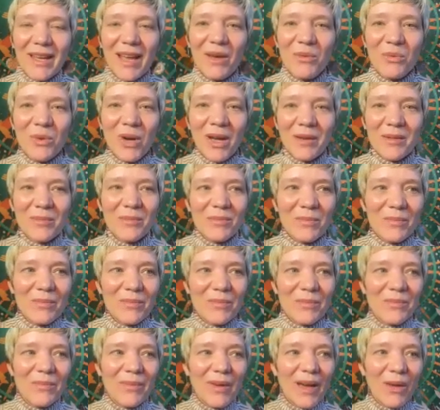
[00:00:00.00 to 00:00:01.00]
I want
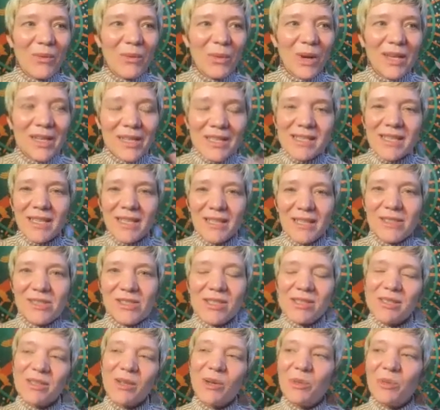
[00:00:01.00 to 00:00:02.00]
to teach
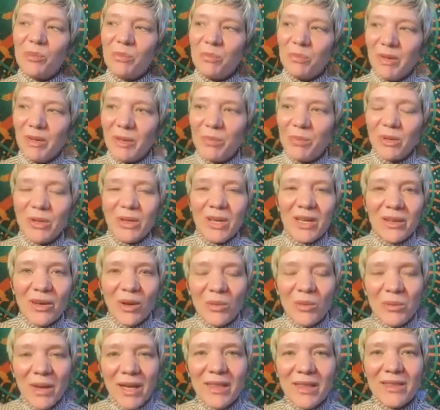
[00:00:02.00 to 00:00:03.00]
so people can
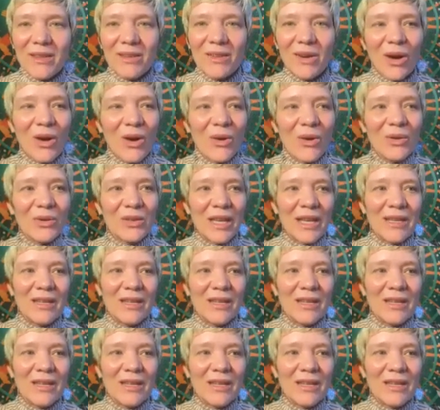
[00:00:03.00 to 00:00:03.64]
go make their own.